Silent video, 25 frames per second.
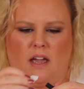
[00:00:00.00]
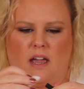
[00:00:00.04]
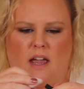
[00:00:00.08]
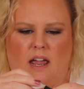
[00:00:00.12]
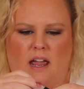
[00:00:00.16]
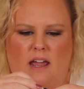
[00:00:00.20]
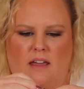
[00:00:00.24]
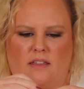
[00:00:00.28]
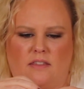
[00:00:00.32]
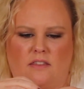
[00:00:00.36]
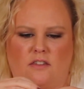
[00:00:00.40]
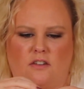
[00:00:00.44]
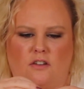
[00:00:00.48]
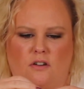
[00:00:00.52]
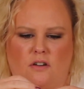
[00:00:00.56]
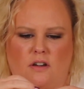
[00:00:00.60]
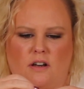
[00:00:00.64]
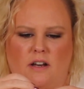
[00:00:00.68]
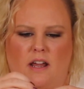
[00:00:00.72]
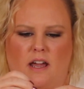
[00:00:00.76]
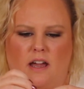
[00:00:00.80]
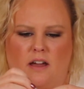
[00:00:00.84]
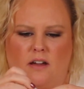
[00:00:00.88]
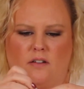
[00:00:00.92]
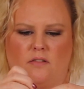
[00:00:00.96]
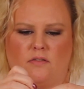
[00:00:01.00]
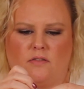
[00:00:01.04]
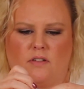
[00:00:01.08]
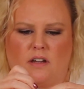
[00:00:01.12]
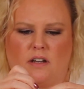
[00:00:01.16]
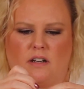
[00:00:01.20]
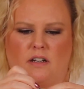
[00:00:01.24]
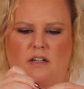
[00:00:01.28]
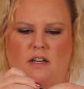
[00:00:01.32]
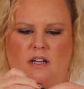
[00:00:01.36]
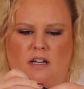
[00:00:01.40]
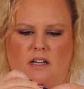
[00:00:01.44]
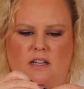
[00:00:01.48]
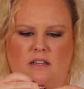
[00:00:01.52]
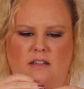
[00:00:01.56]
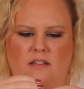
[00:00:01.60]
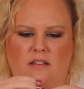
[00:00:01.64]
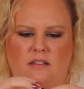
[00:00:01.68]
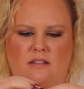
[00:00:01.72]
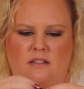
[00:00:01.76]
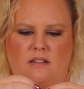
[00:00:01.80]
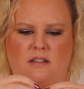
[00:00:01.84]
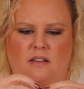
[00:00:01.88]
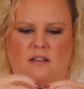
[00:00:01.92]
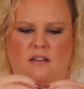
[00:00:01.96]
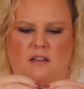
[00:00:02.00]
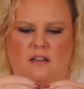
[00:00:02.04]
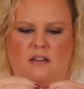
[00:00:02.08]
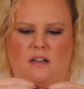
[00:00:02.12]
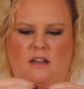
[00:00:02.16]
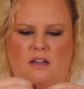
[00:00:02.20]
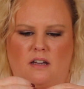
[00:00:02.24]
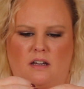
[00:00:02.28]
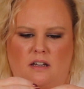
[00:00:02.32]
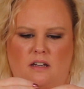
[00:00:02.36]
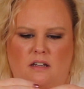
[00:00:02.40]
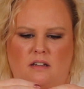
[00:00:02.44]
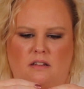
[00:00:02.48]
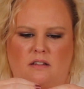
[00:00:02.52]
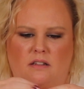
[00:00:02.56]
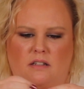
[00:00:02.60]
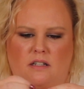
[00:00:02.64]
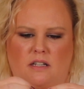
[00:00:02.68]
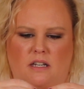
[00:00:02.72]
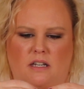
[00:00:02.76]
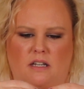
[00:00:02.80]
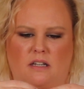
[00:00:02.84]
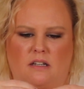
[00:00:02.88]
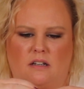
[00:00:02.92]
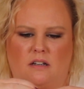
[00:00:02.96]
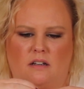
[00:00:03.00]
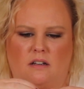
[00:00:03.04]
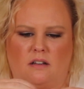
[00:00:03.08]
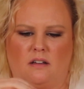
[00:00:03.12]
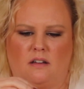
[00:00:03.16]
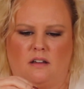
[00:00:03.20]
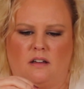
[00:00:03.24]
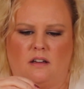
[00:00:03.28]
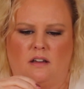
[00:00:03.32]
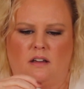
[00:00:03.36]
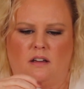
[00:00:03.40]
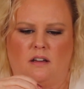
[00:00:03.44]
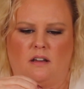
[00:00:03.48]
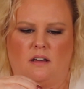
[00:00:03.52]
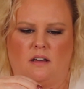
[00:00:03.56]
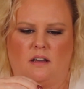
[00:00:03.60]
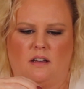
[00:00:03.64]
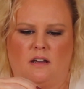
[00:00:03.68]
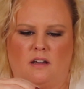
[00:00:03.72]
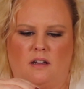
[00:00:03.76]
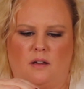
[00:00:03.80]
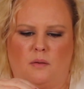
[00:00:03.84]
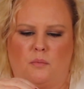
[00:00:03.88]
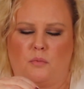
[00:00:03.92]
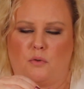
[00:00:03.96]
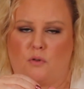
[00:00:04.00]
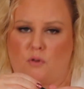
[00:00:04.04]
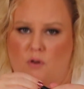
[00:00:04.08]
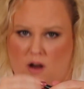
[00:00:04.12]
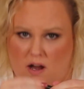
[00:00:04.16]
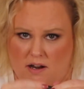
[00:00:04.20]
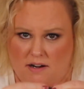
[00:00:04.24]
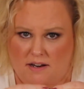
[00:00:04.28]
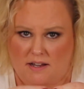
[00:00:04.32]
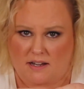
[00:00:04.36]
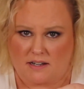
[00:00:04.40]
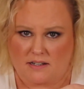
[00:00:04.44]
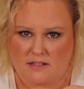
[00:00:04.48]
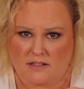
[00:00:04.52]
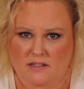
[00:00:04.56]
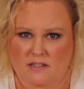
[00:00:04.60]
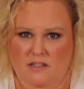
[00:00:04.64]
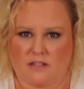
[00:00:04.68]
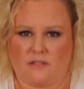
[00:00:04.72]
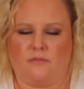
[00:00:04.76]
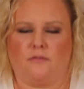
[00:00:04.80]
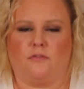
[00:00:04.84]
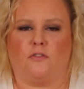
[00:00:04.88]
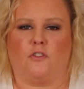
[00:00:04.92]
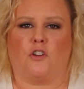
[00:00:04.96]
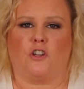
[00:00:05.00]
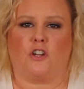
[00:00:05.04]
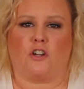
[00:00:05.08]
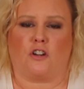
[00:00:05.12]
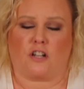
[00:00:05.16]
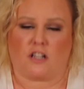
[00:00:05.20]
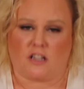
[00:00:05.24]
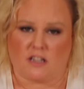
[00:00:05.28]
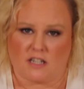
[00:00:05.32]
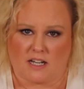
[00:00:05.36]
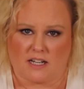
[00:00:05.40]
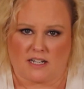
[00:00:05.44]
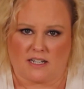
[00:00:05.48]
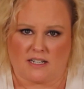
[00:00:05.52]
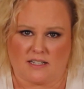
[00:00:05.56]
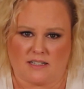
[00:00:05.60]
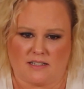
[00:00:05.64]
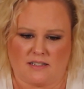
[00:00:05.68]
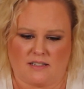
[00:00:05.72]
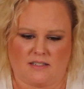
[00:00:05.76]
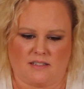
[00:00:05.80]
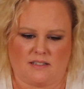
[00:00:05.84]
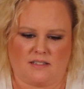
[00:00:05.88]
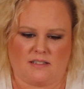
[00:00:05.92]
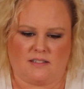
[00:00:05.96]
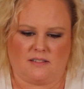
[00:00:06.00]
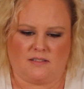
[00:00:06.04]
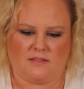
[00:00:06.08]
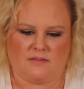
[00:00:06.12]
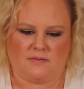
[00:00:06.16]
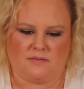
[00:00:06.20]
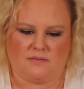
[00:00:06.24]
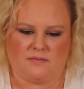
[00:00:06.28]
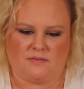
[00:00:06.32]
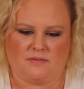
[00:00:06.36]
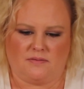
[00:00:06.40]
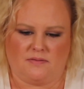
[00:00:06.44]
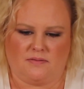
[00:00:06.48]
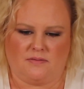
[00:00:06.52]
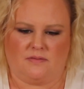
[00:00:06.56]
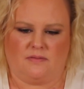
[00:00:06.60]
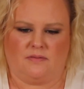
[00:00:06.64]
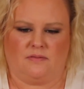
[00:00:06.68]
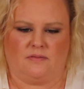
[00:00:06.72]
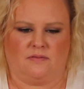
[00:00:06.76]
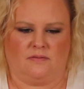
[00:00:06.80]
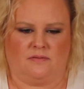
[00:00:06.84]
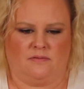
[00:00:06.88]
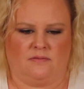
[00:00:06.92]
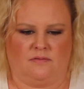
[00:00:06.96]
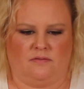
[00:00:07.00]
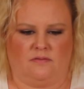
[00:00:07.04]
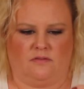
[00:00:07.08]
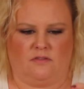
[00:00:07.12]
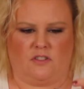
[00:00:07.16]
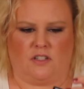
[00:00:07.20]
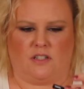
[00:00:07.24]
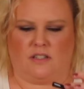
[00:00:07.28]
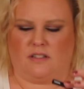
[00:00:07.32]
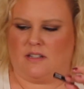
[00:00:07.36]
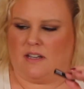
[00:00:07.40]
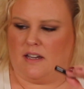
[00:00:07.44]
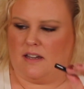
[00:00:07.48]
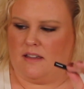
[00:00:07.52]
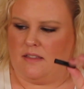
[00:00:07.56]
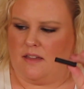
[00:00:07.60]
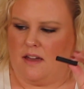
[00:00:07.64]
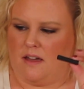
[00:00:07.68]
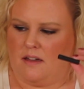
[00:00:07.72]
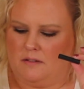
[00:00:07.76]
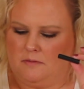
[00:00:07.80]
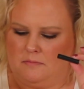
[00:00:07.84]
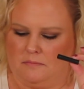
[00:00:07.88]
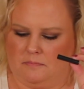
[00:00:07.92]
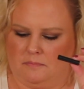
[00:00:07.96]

and you're going to have a nice clean product for your clients, just like that.